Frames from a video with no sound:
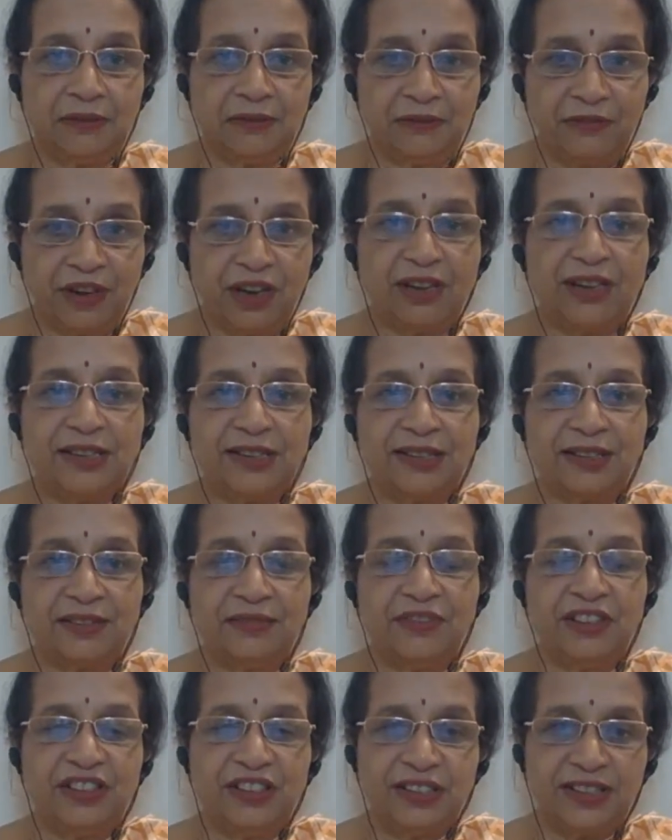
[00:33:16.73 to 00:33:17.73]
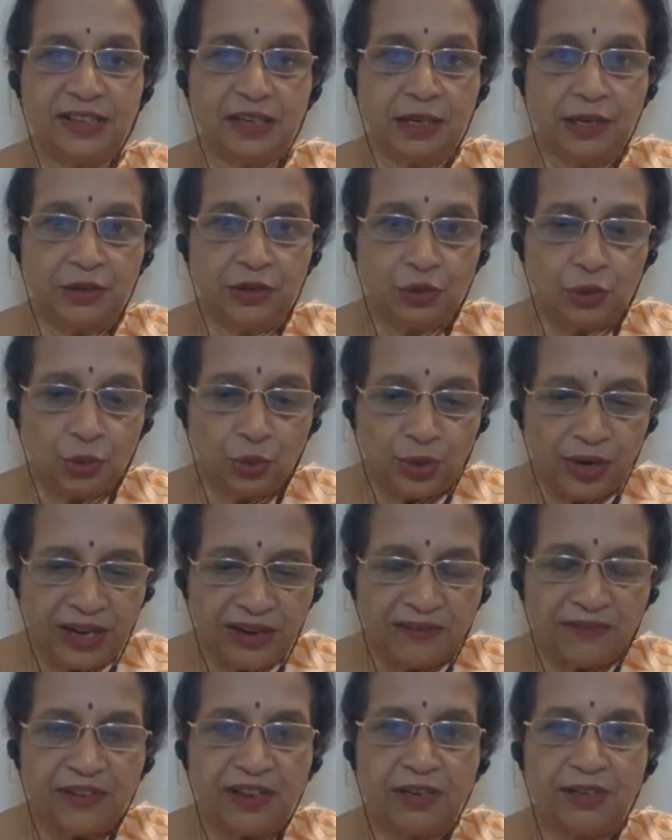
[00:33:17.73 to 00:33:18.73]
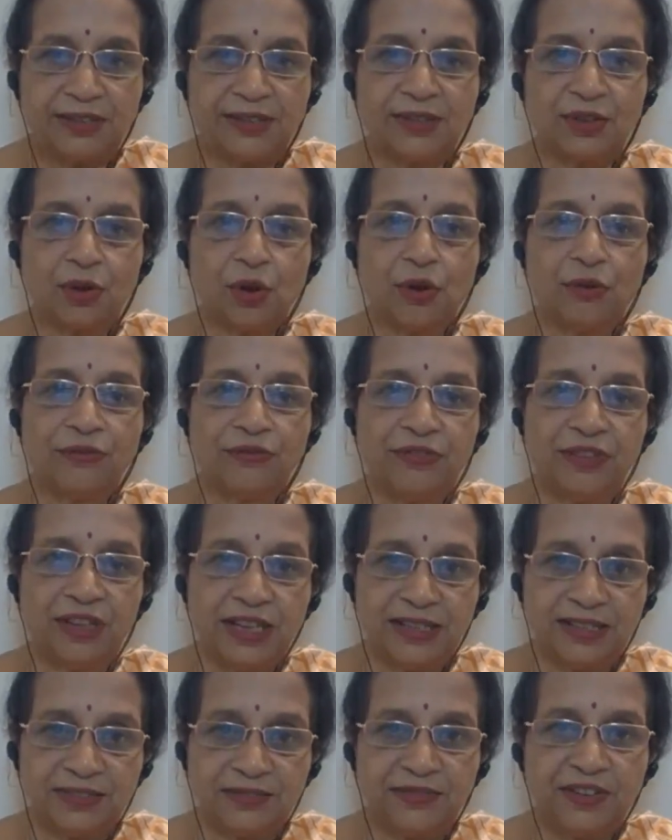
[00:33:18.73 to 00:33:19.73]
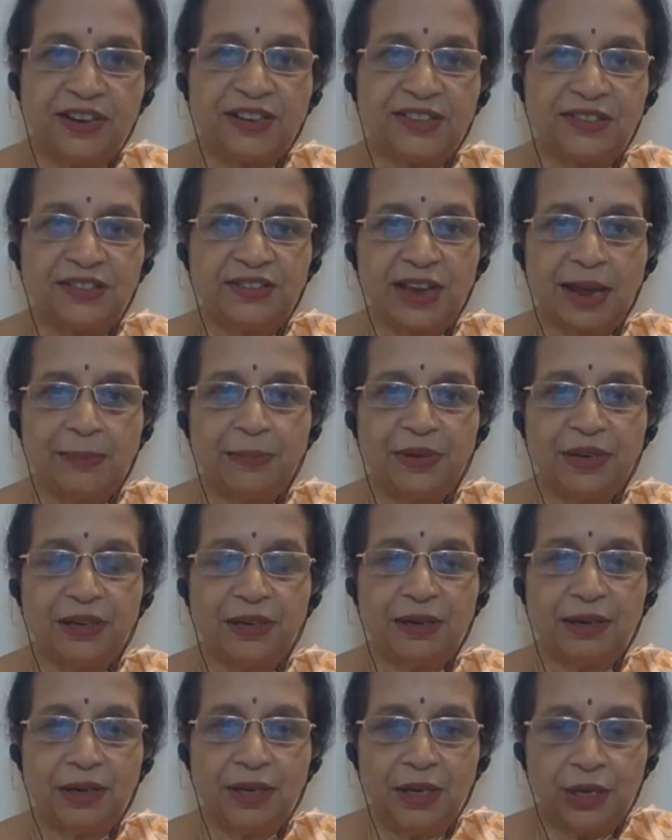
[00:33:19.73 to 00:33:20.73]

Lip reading: verse, which is the concluding verse of this first chapter,